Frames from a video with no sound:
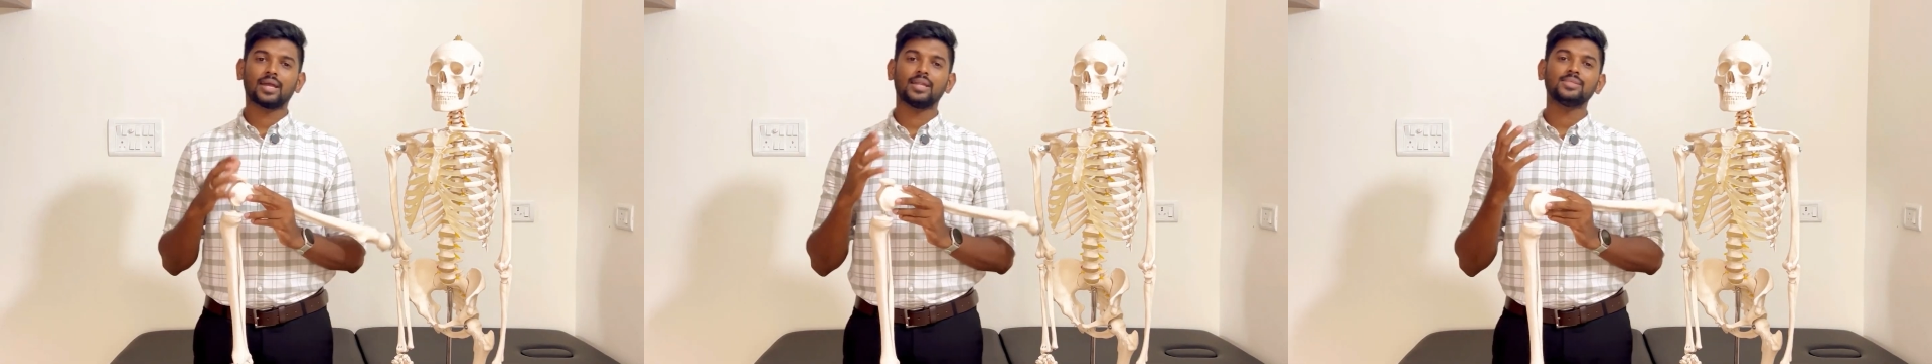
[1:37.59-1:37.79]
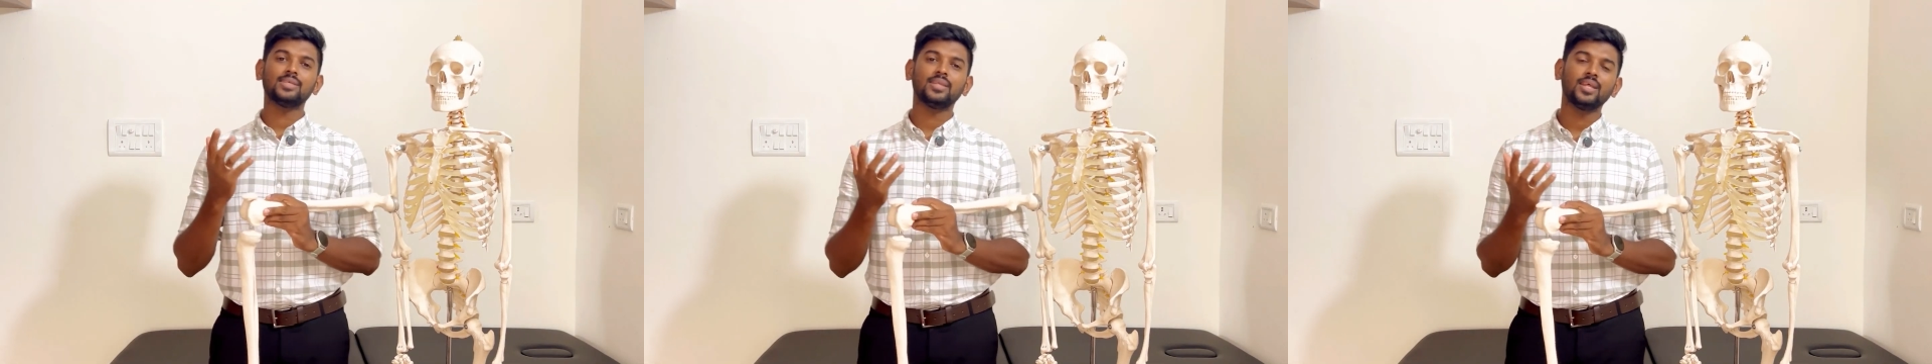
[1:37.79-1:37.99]

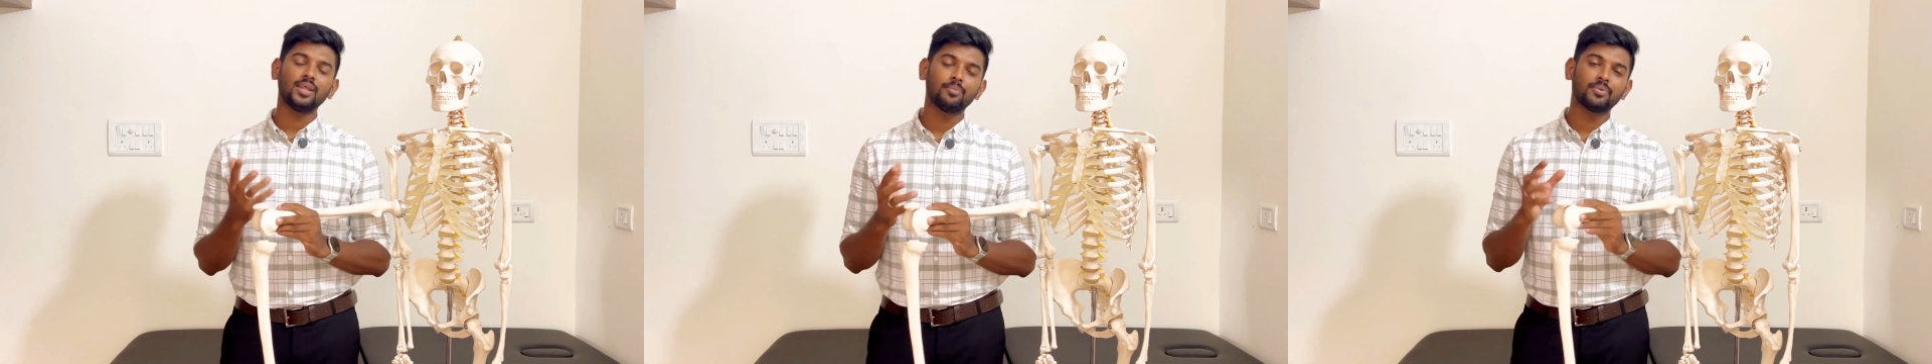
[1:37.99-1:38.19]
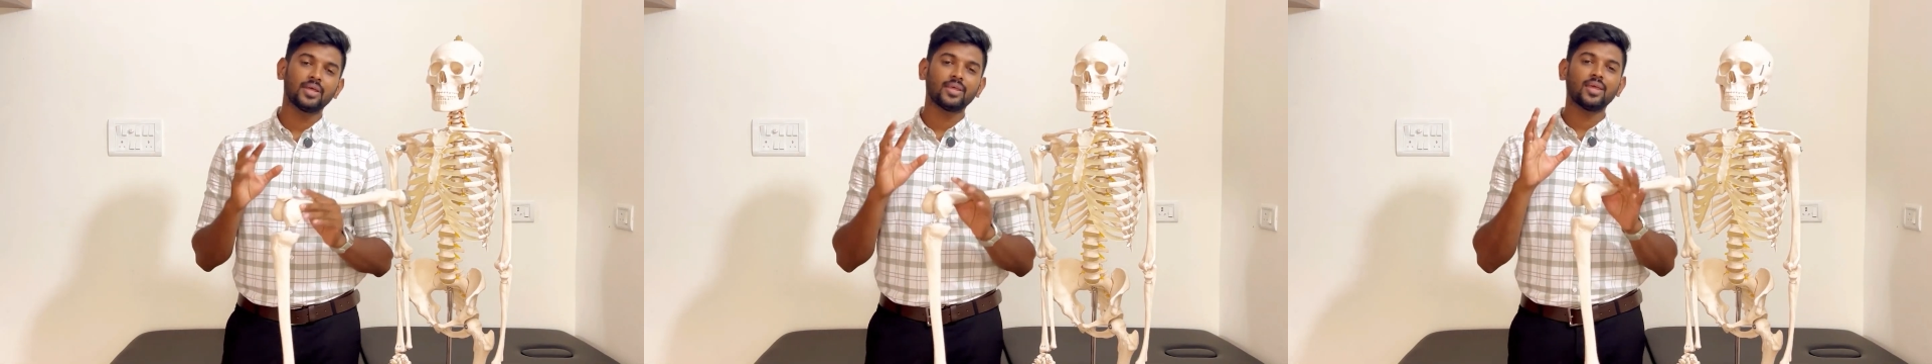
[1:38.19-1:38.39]
Consider I
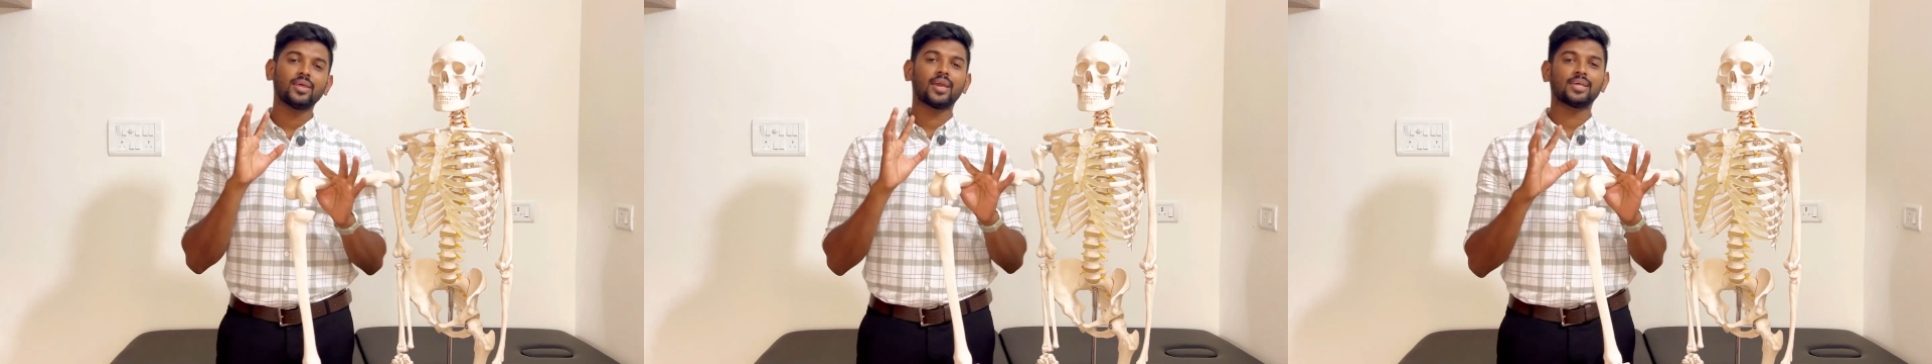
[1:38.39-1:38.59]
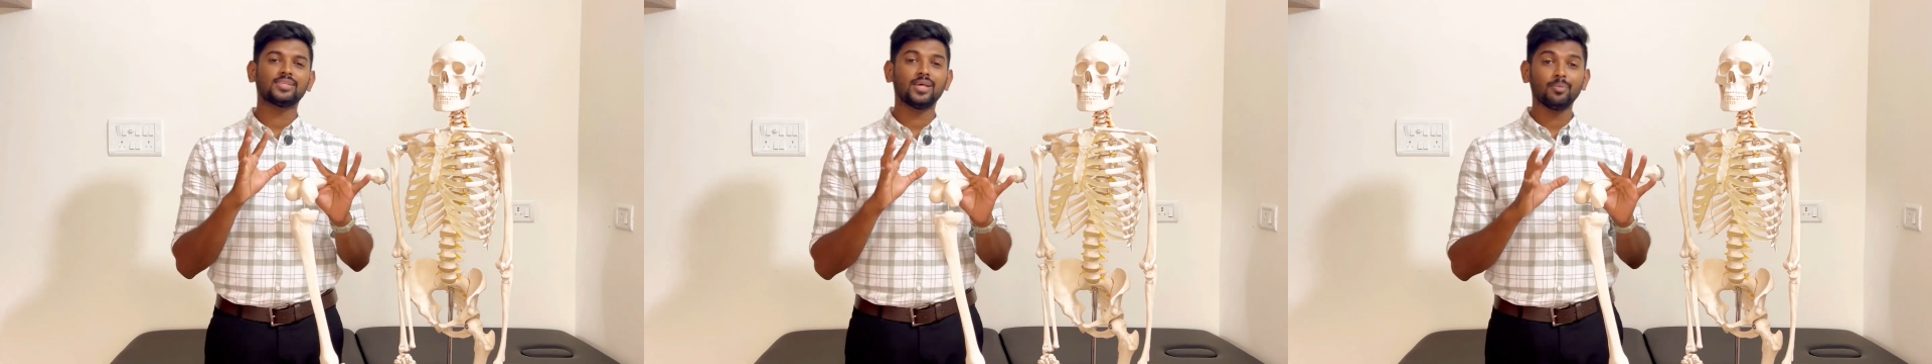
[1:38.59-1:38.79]
am taking
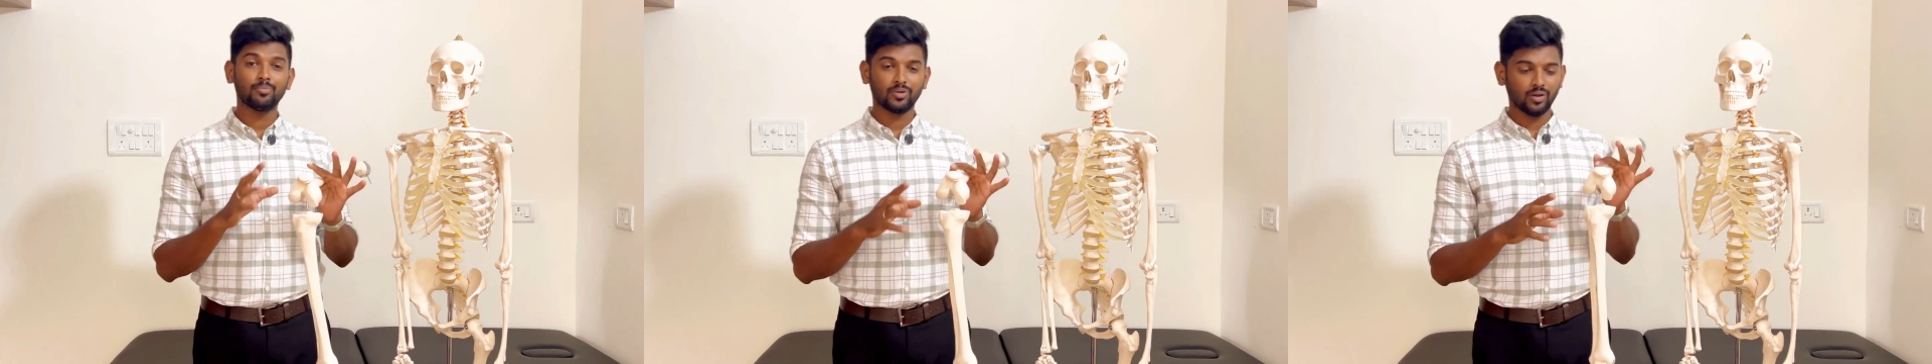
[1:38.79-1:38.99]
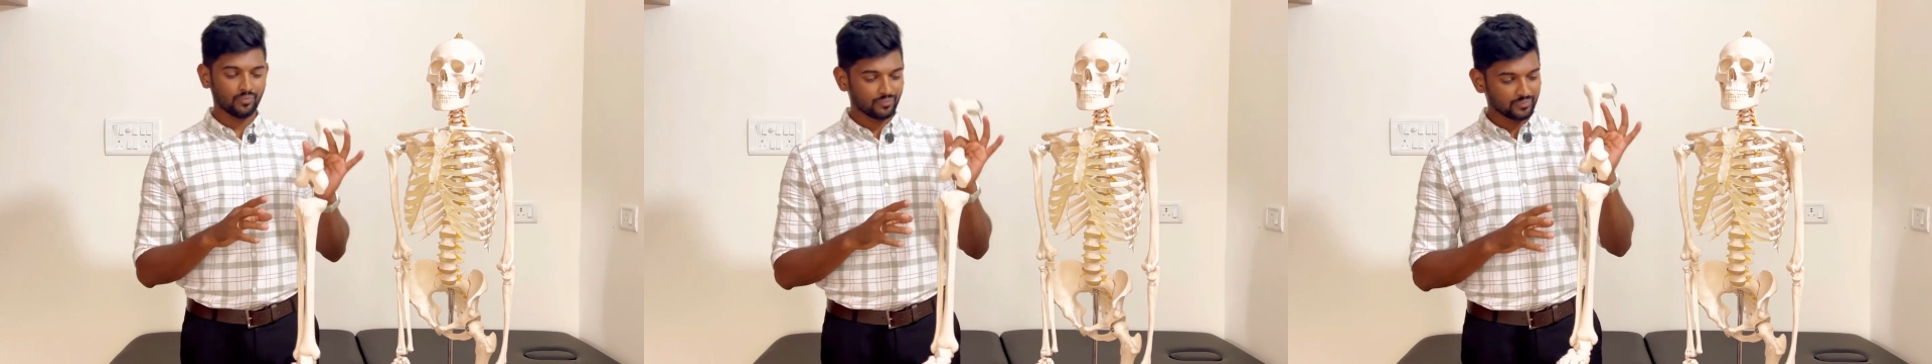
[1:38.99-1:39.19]

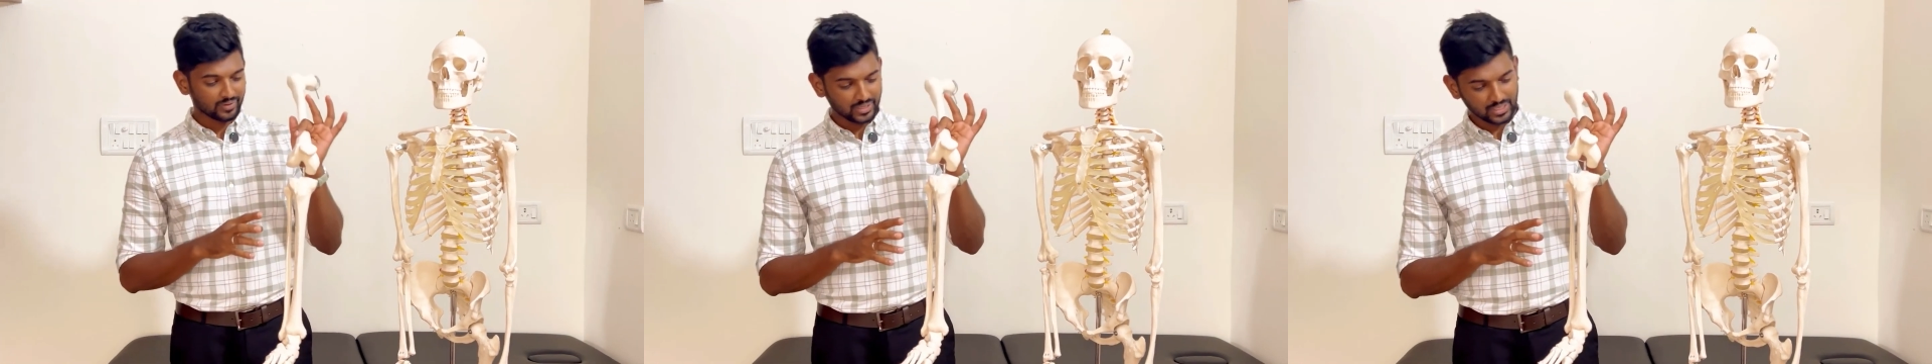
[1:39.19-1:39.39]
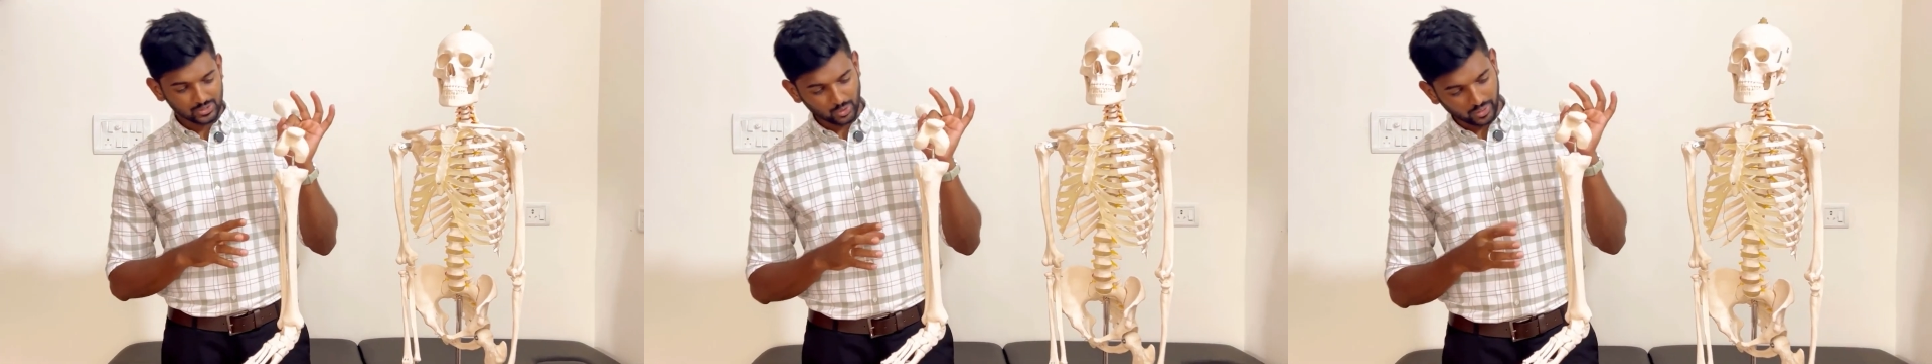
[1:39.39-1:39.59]
example of
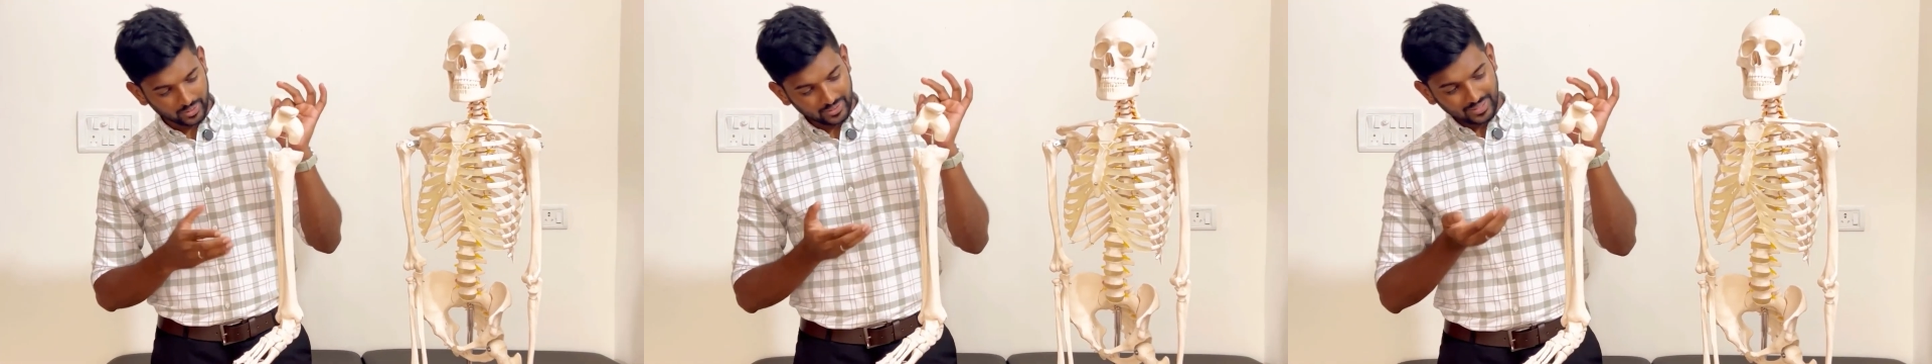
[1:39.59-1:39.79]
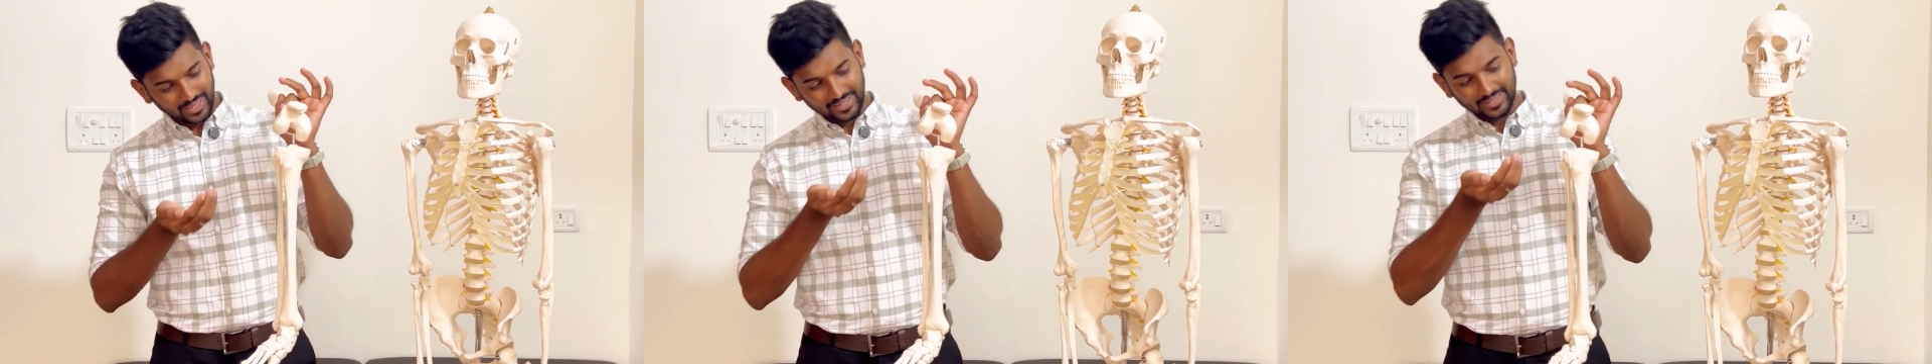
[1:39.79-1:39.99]
knee
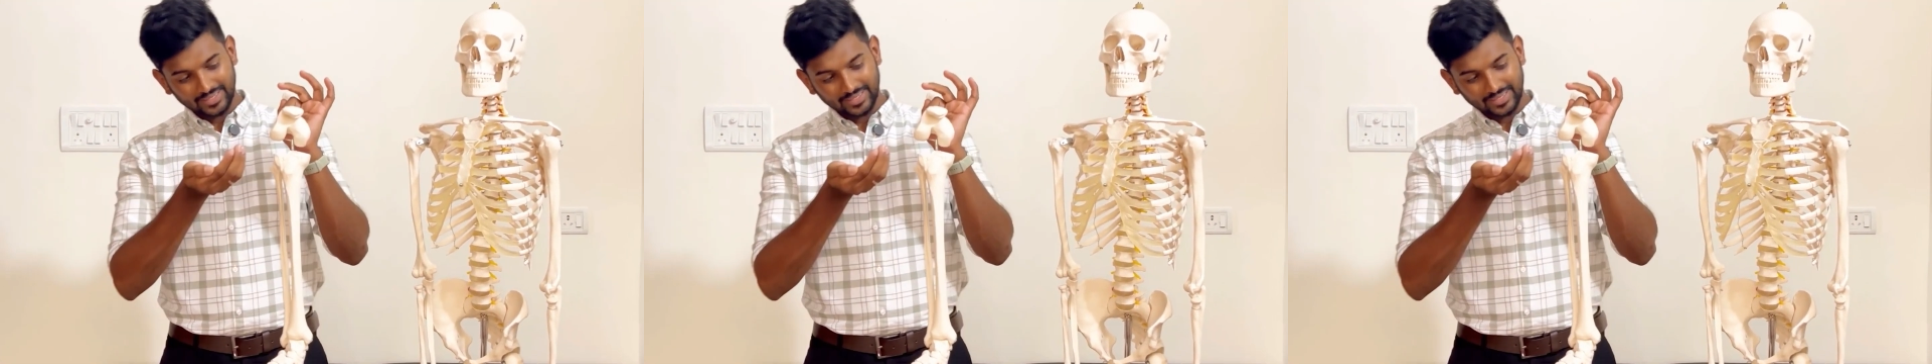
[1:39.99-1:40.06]
joint.